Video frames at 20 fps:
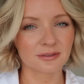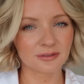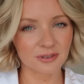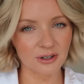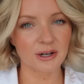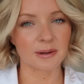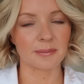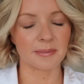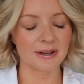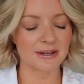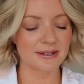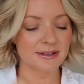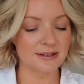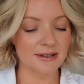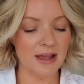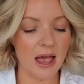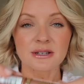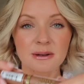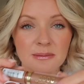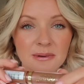
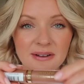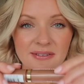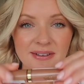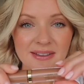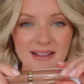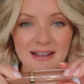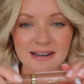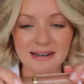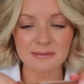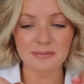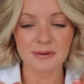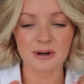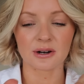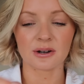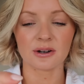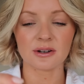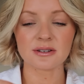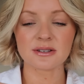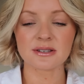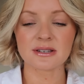So I'm loving that lip
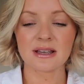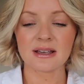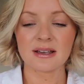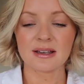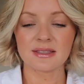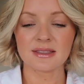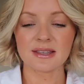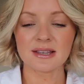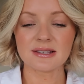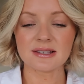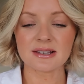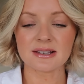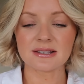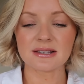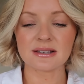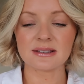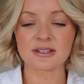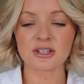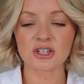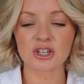gloss. This is
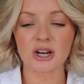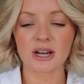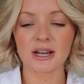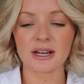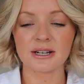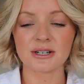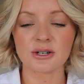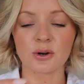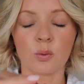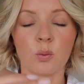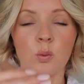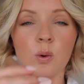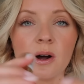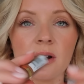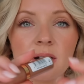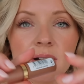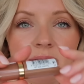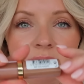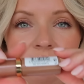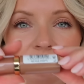in the shade
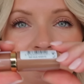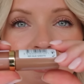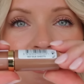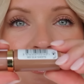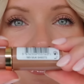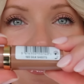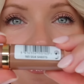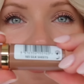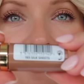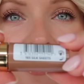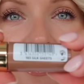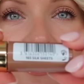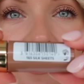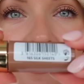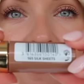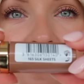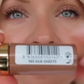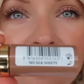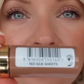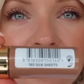
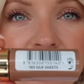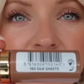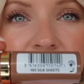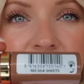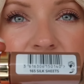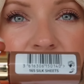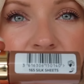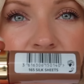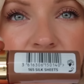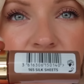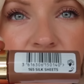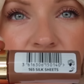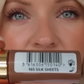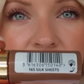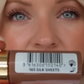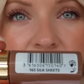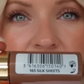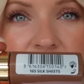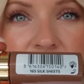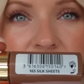165 Silk
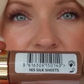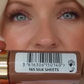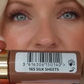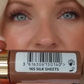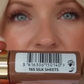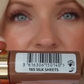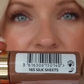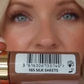Sheets.